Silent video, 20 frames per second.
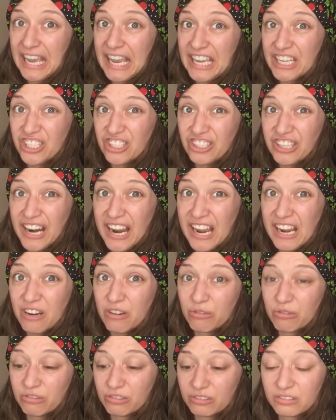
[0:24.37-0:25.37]
and
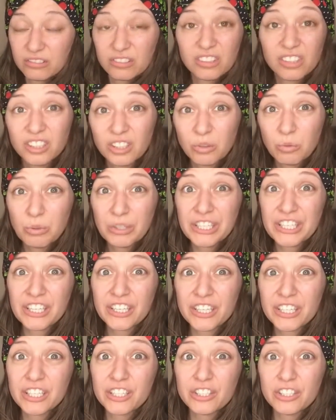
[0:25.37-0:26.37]
you're out. What are you
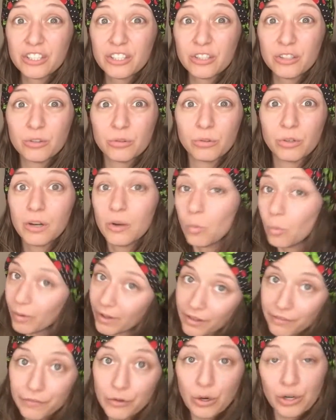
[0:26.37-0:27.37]
going to do?
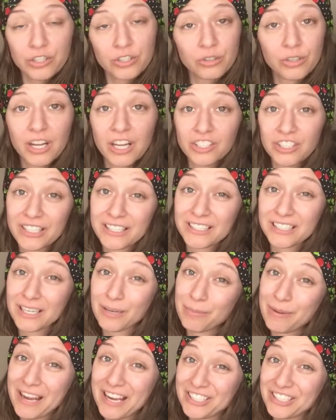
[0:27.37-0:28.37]
Well, of course you call
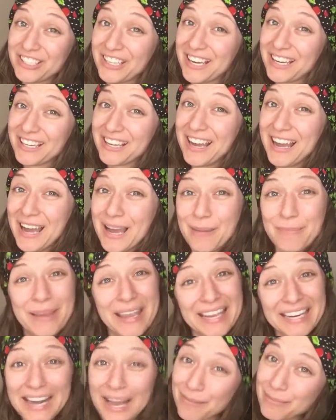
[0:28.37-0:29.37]
jessicaposh.com
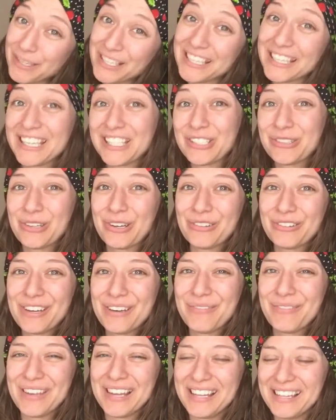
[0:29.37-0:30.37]
and I'm going to get you a
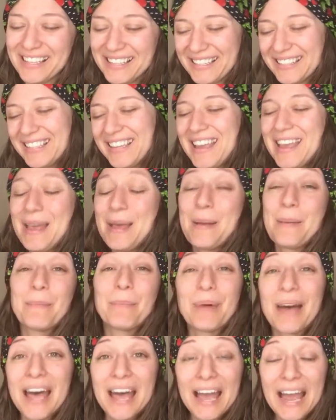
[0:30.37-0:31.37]
refill.
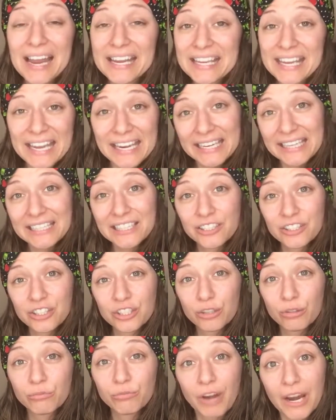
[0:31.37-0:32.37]
But I can't get it
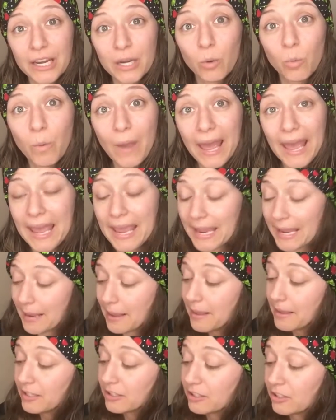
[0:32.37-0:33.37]
to you right away.
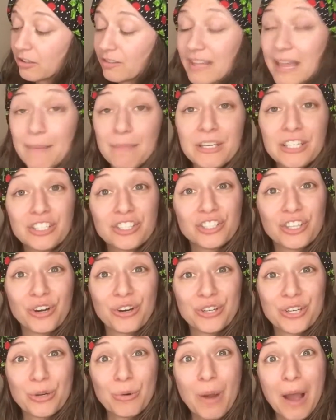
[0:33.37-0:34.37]
So let me
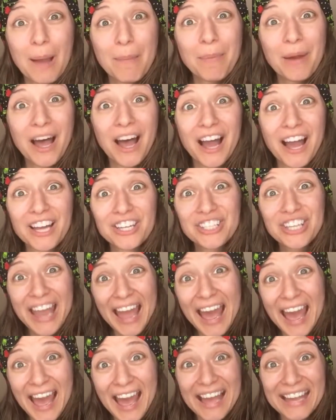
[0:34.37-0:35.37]
show you a Posh
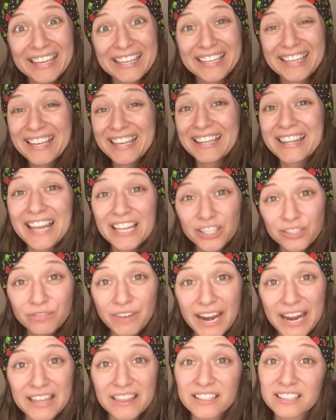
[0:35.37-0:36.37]
hack. That's
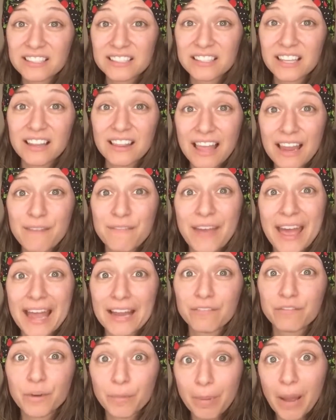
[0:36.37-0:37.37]
right. This is a life
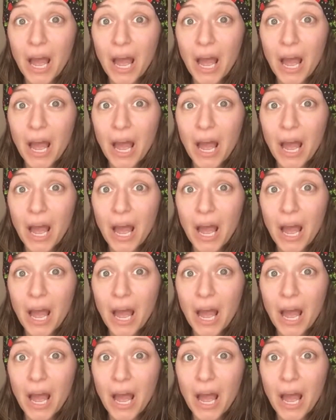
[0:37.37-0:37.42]
hack for